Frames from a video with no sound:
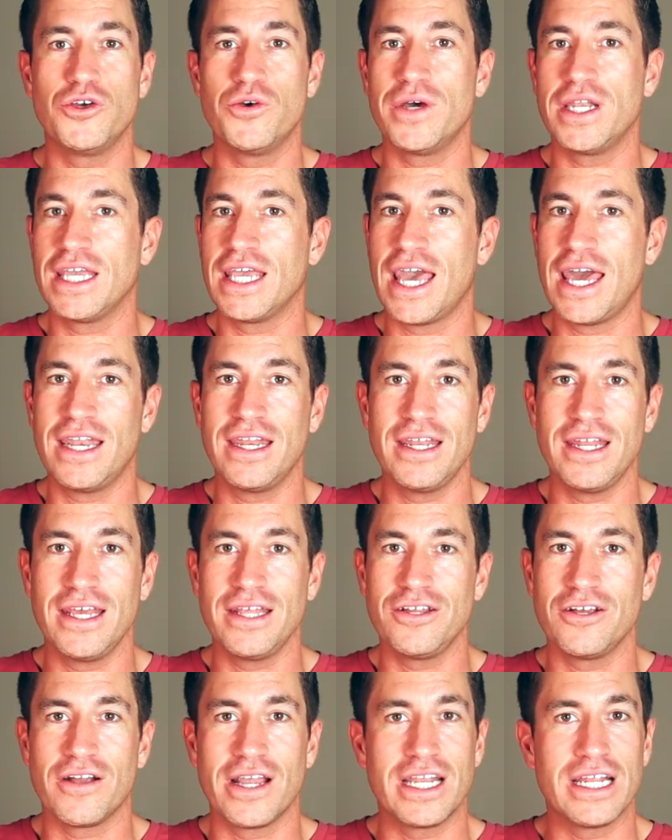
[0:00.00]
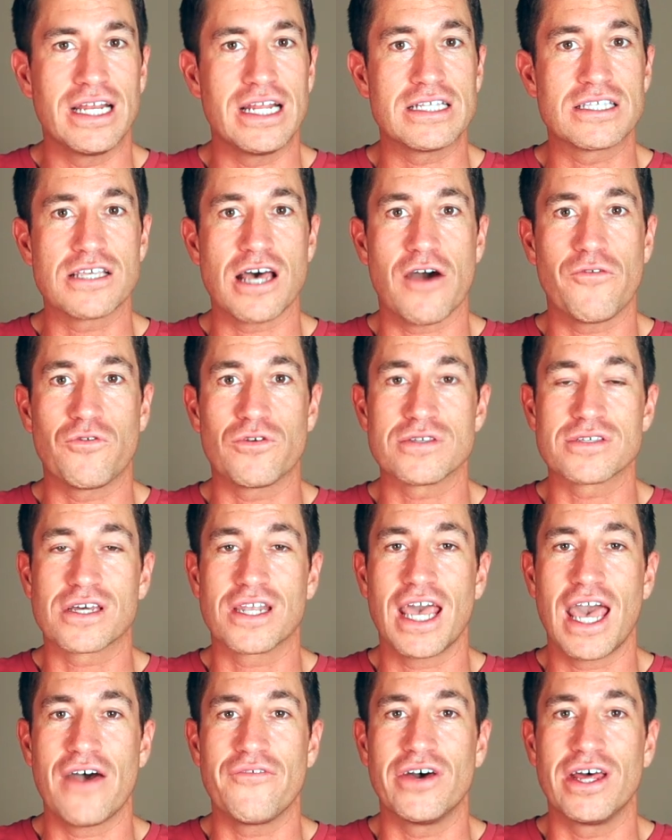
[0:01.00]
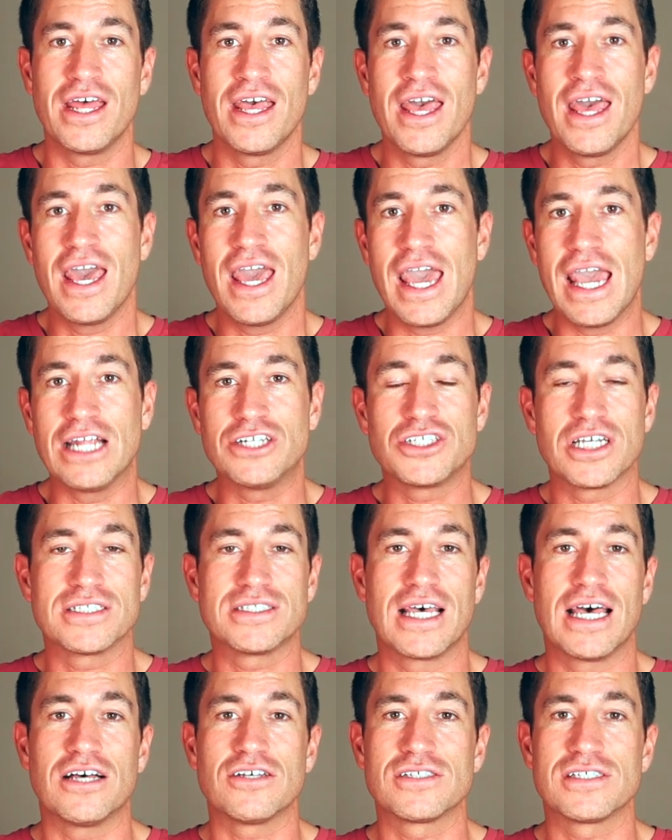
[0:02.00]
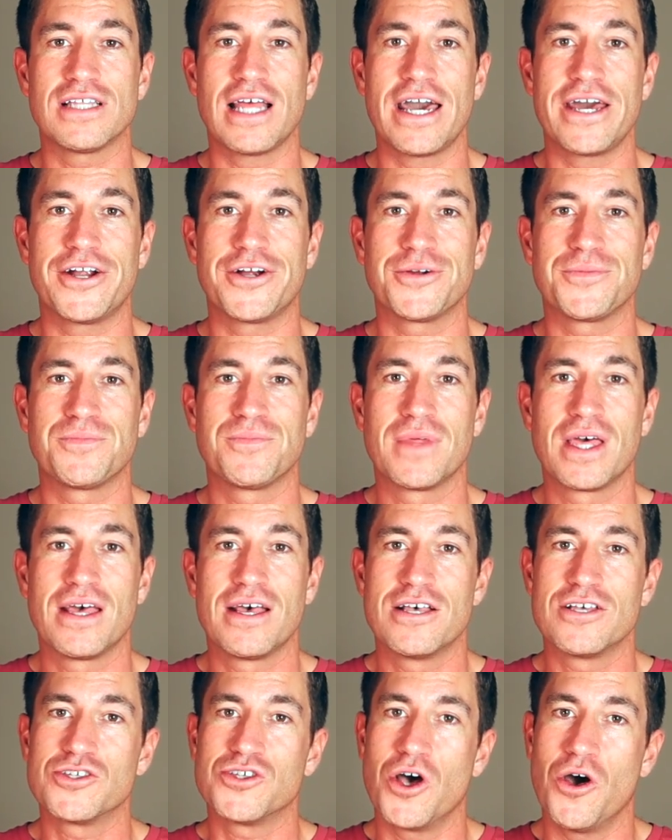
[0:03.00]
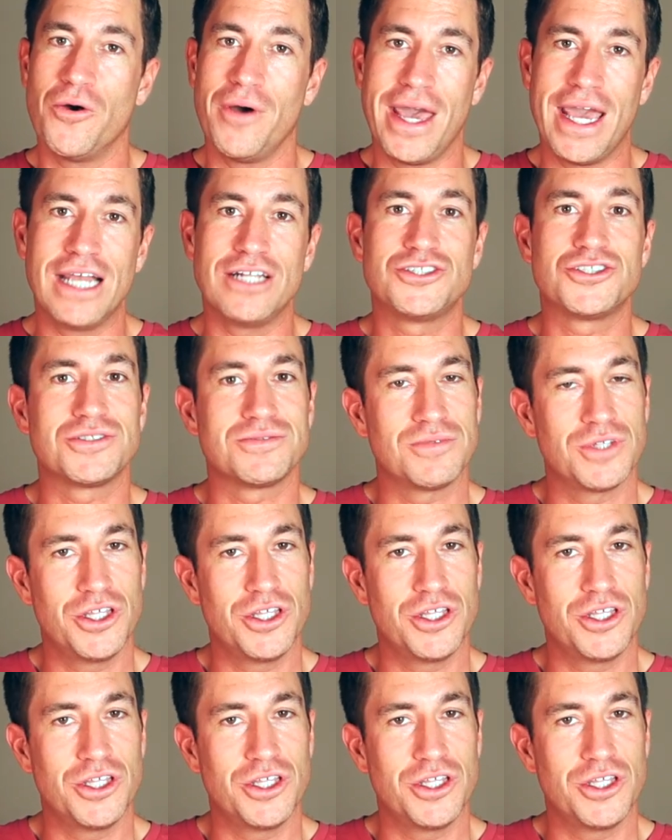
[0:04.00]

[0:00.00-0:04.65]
do any editing, your editing software is going to have an HSL slider so H,